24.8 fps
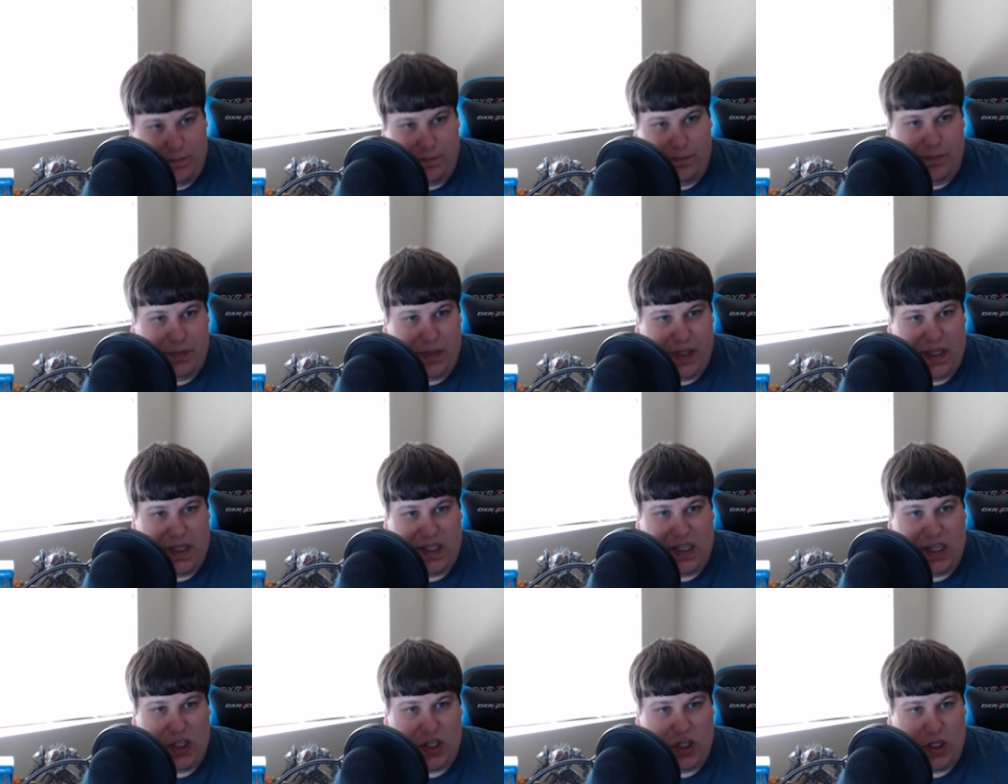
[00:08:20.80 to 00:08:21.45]

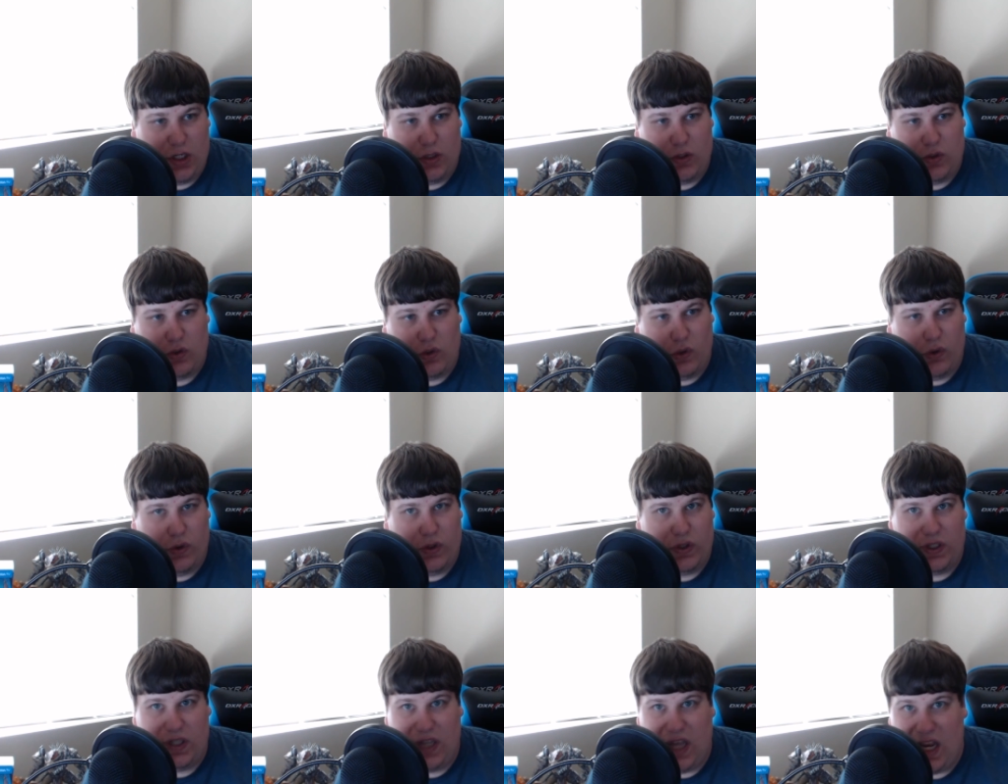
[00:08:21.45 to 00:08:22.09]
PlayStation
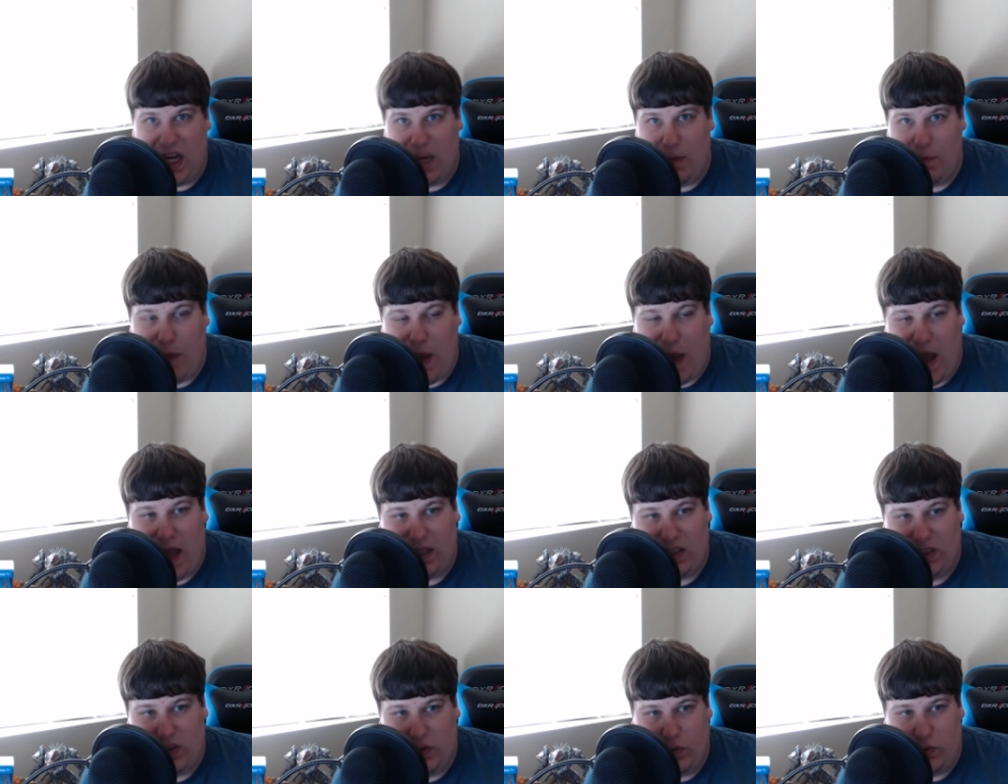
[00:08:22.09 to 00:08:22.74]
controllers dating
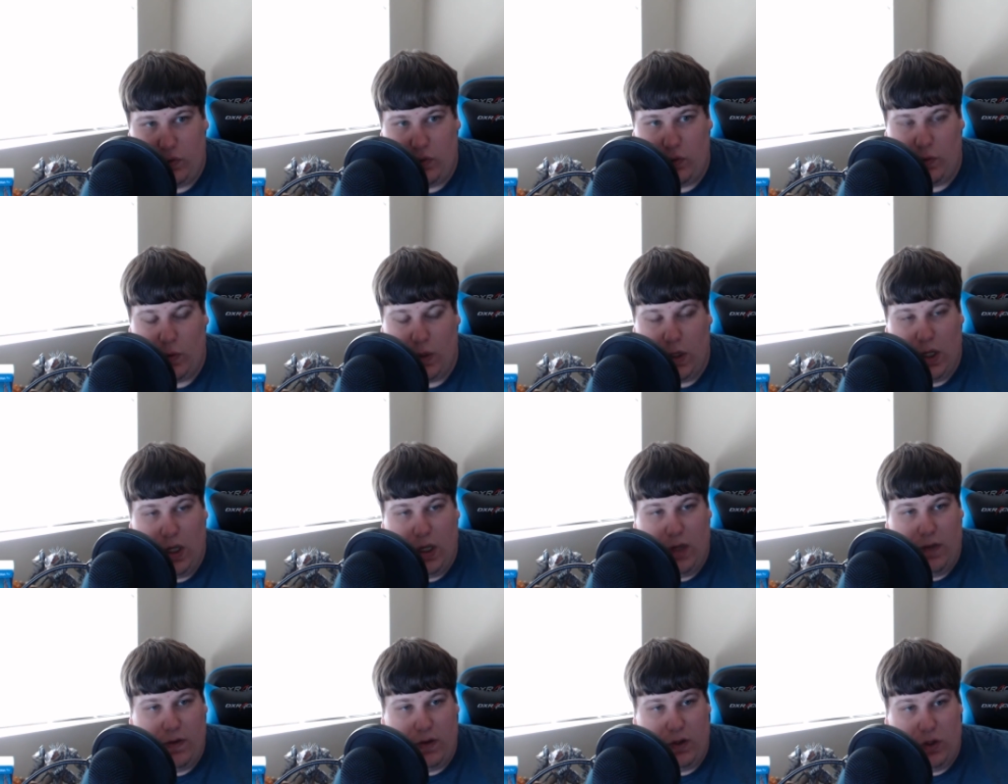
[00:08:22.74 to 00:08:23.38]
back to
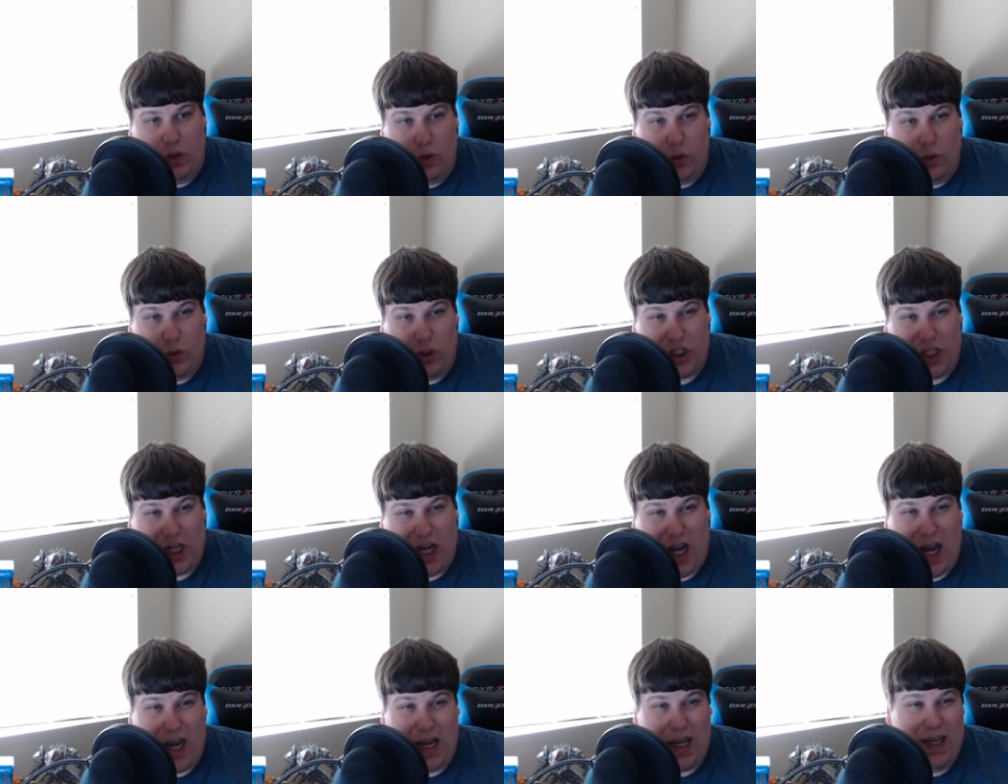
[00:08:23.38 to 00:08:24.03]
the
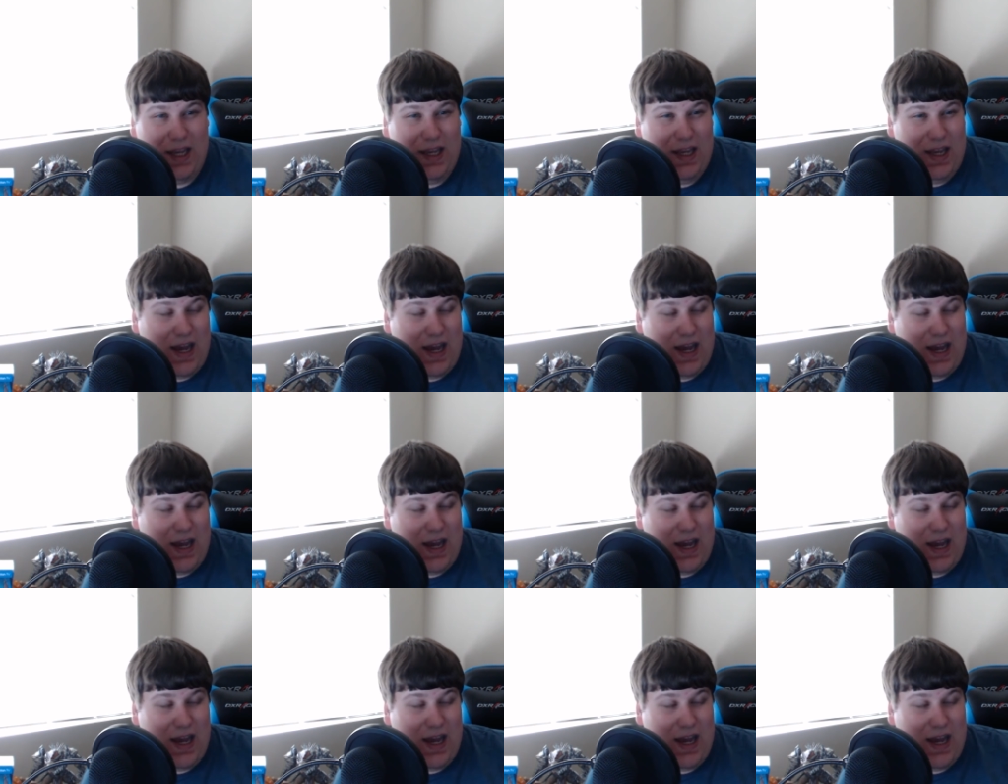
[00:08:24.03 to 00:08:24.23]
DualShock.